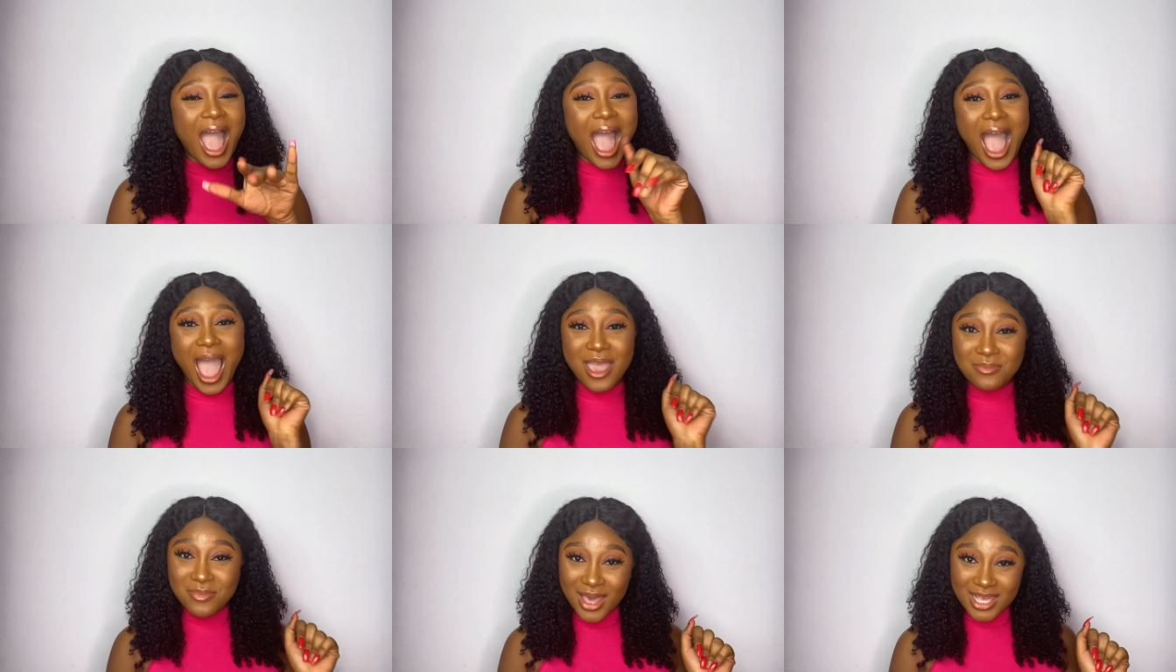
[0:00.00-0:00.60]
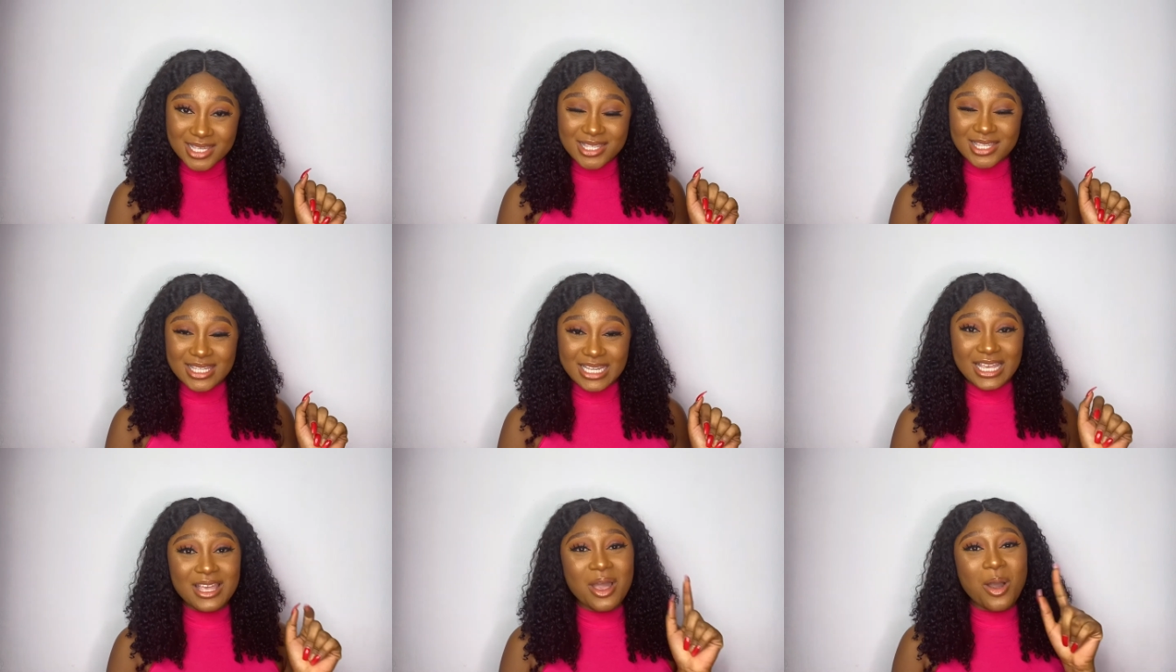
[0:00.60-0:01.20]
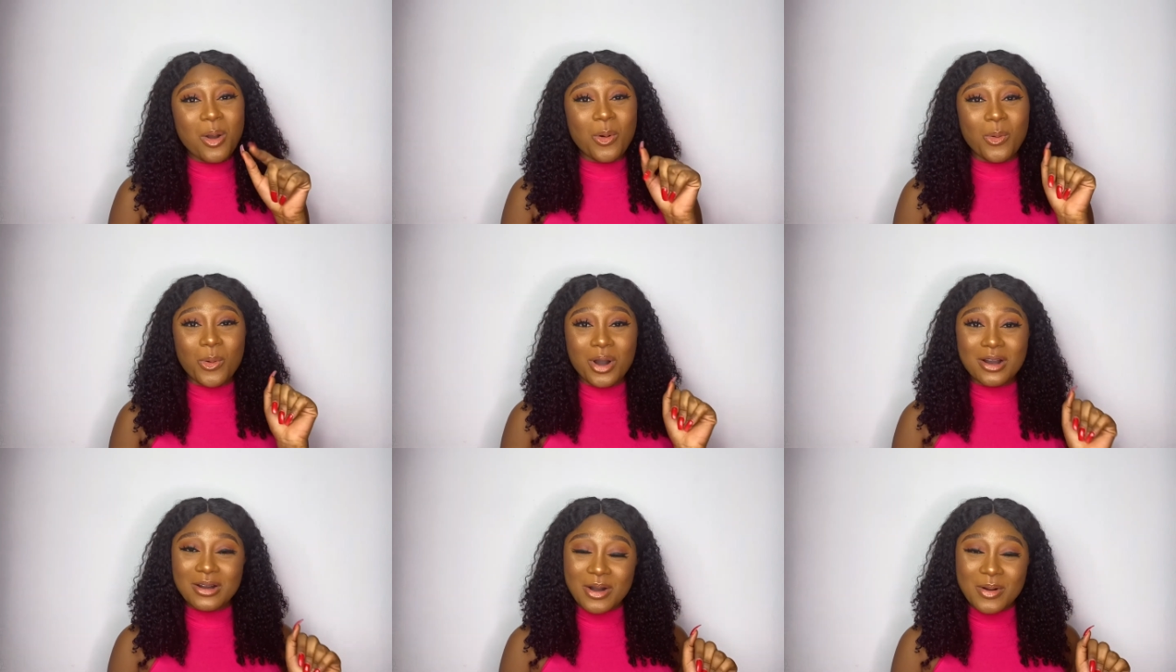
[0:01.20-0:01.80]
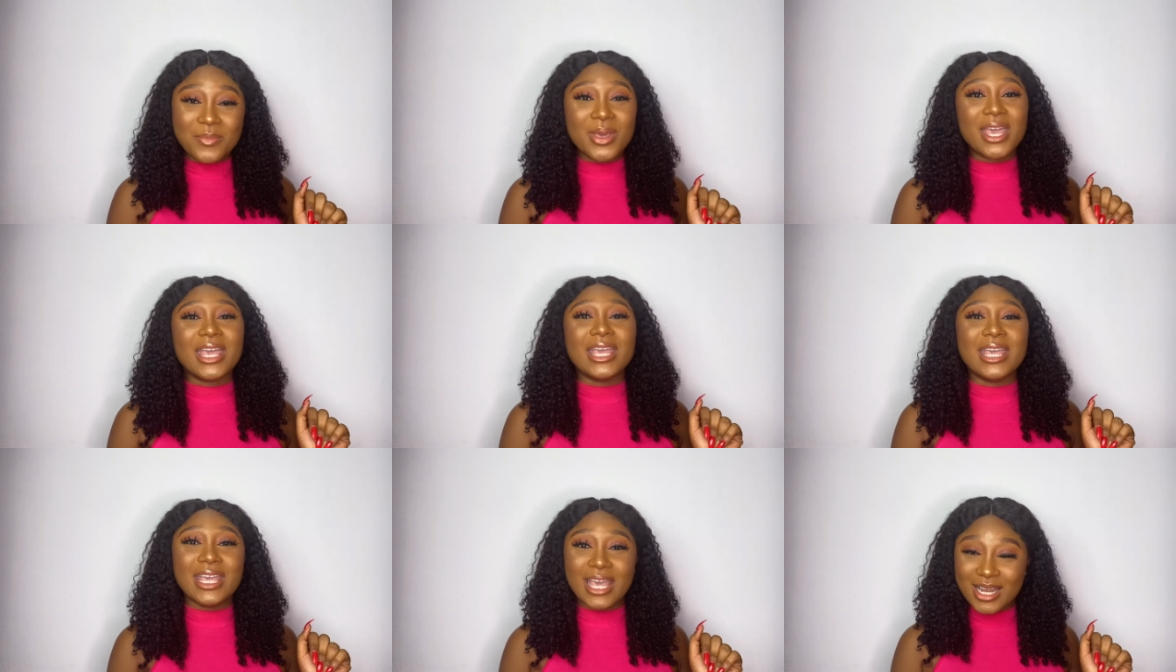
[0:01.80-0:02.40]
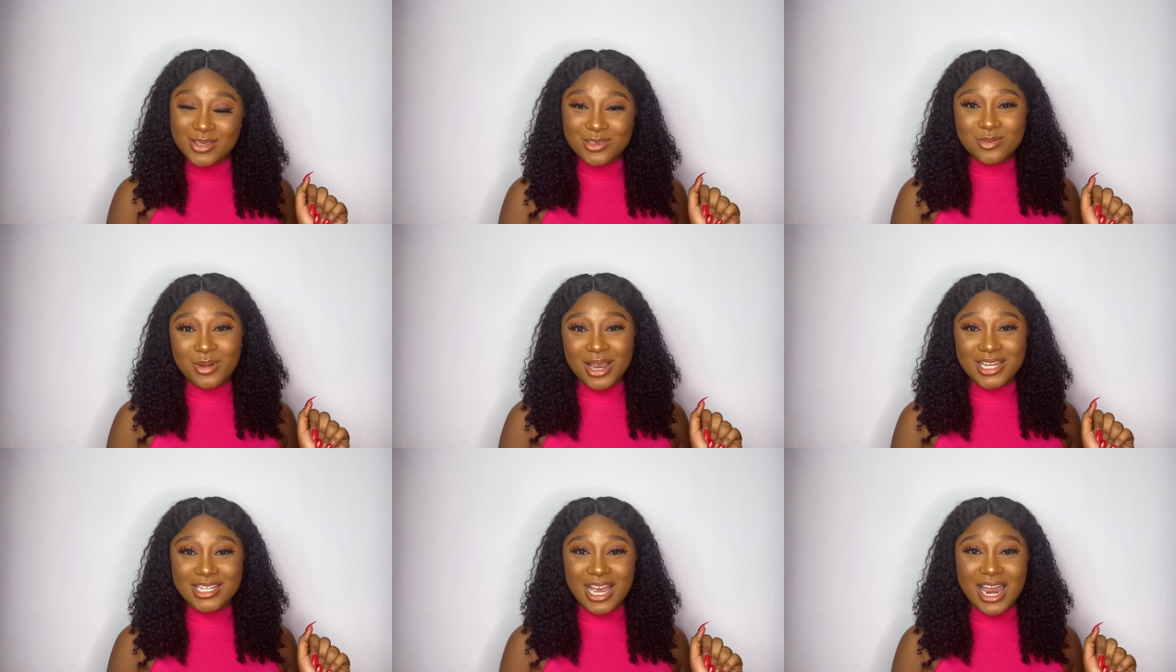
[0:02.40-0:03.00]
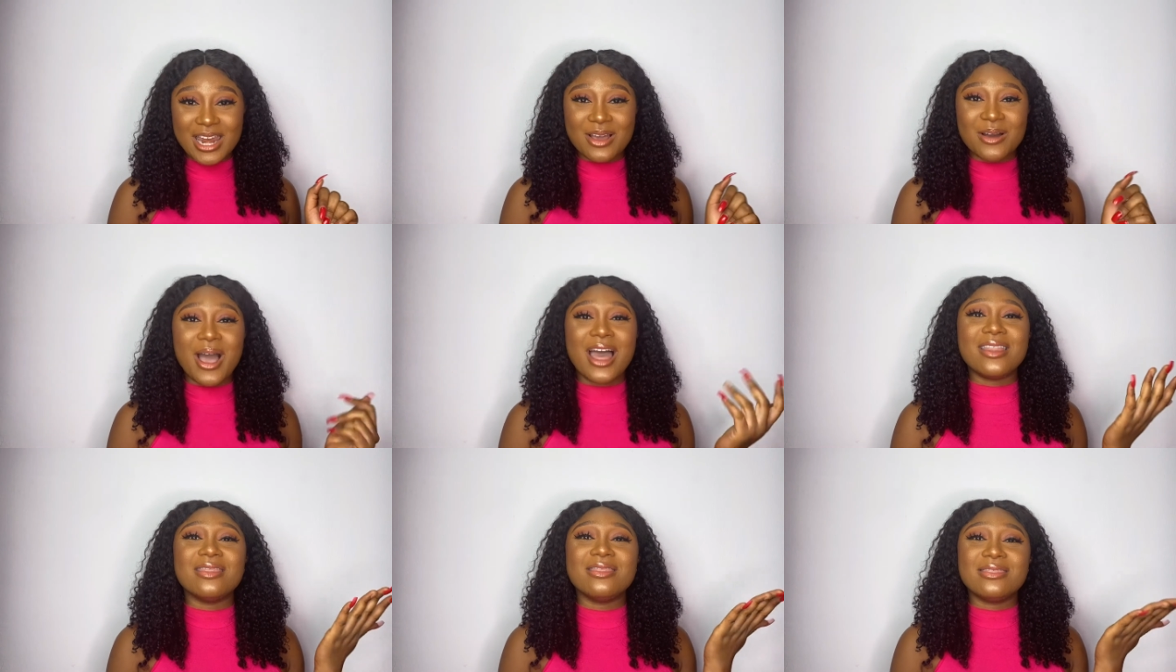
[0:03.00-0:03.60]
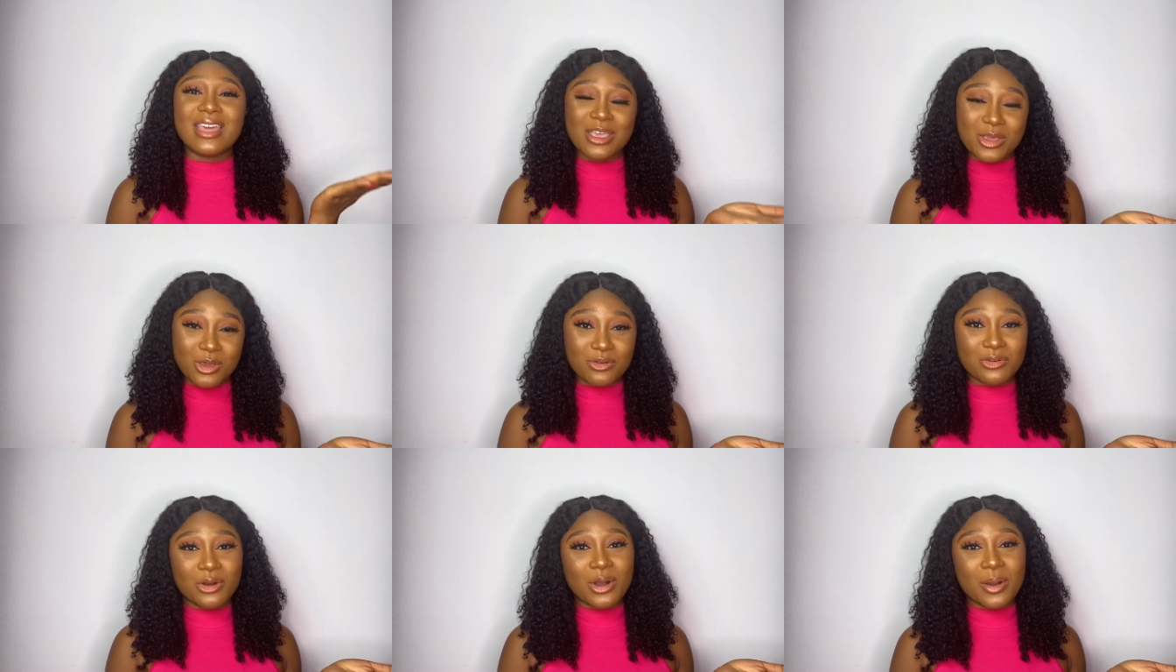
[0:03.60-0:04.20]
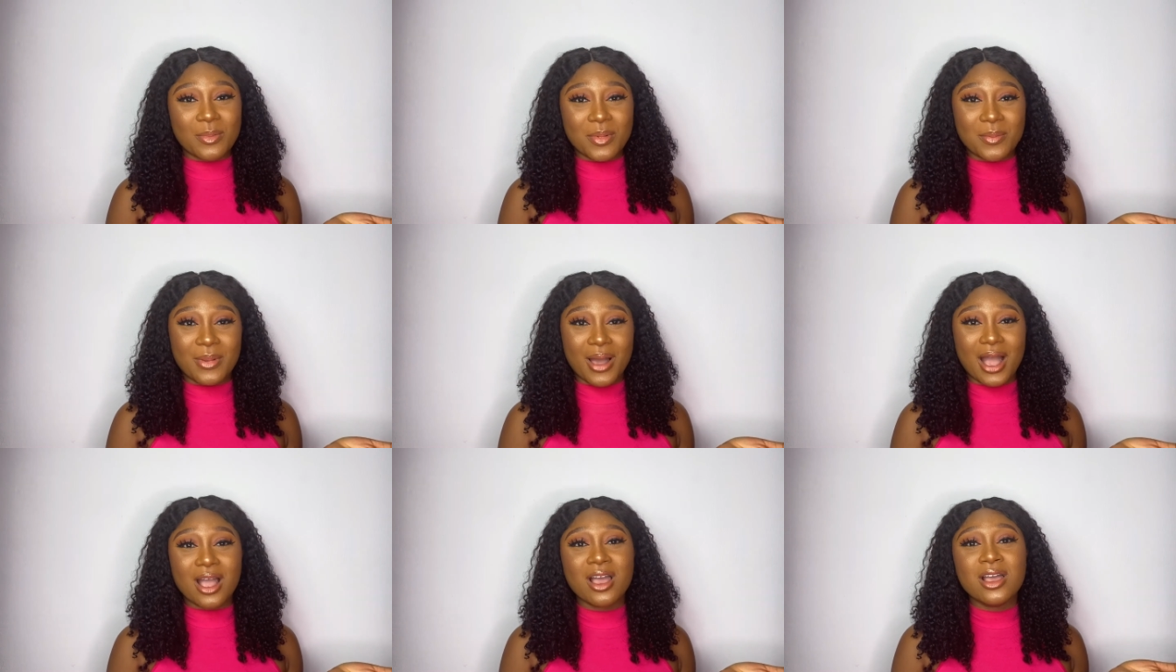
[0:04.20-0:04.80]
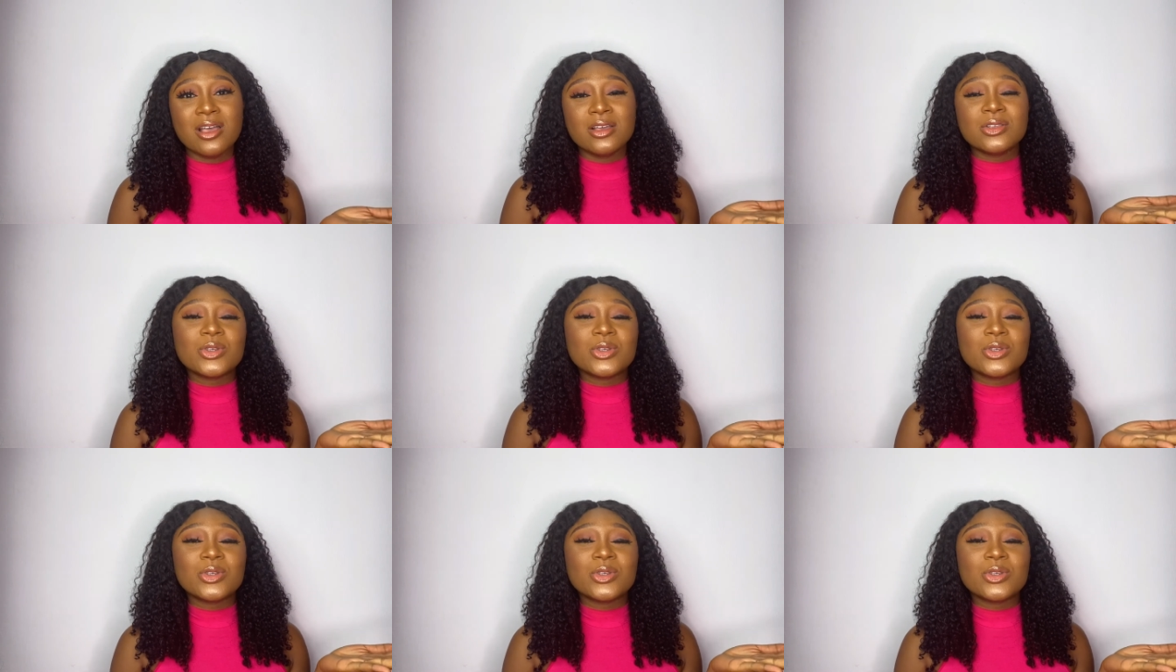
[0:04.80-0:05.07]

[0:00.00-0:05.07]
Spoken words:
hi bestie, welcome again to my channel and thank you for coming back.